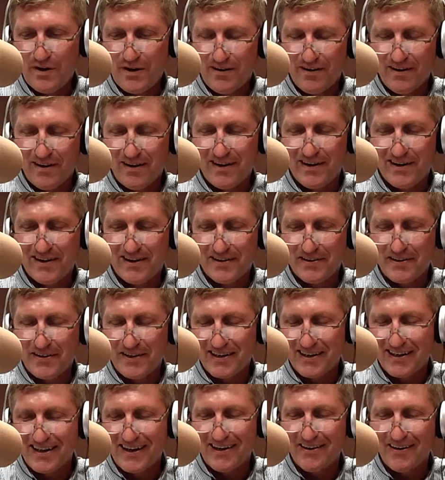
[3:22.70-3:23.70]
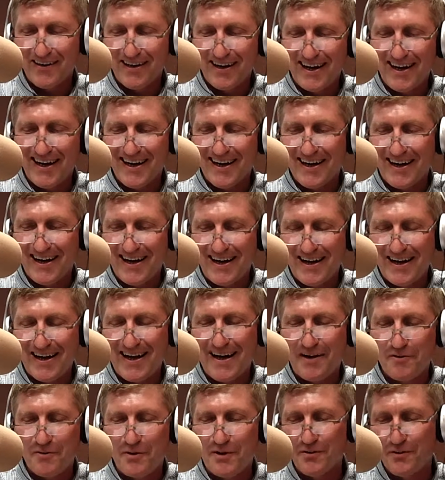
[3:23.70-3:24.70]
Well, Gary,
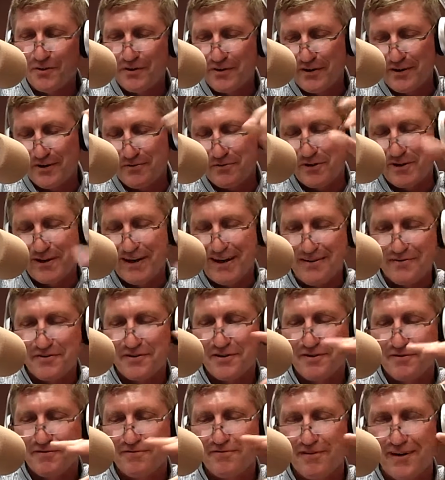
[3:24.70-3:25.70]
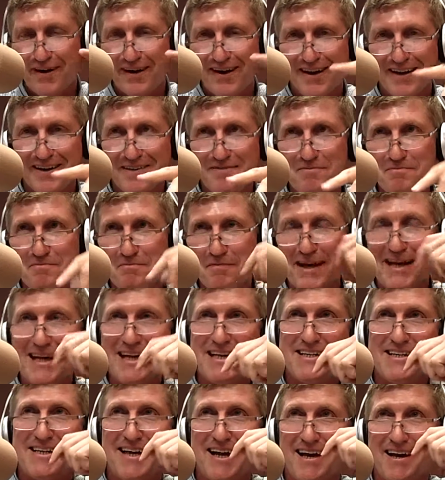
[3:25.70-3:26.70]
we're going to have to define
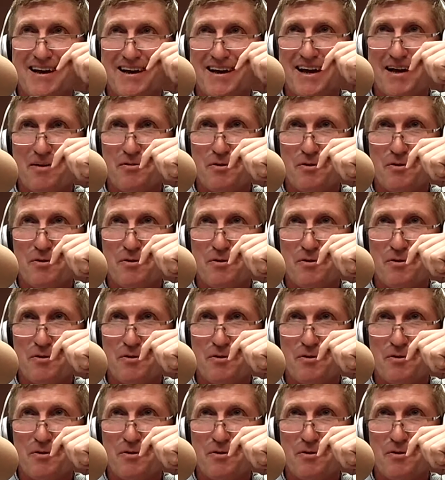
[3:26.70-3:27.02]
man town.